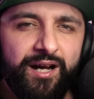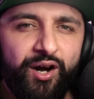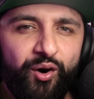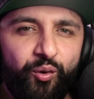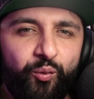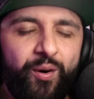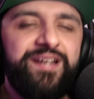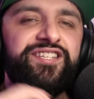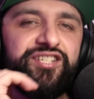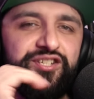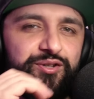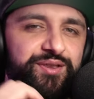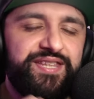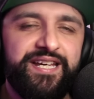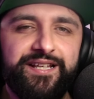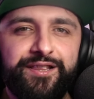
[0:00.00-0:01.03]
What do you
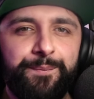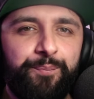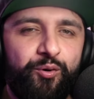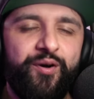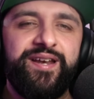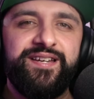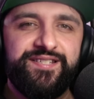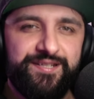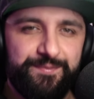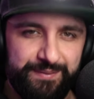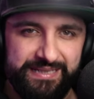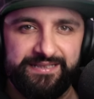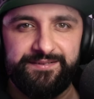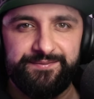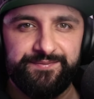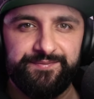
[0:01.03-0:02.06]
think the point is
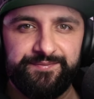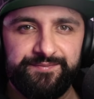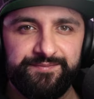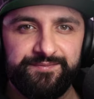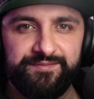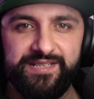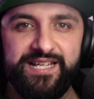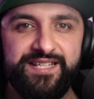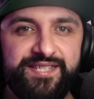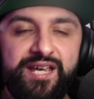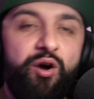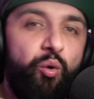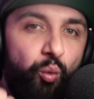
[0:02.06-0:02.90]
about? Is it